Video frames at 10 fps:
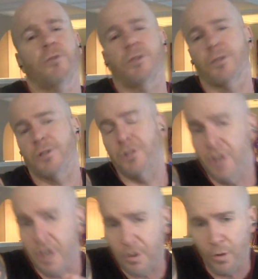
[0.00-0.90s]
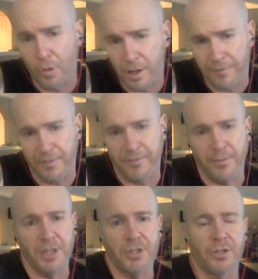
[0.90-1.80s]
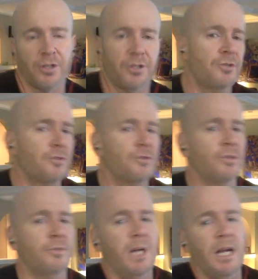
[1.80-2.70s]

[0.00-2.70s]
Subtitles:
There's not a whole lot of information on YouTube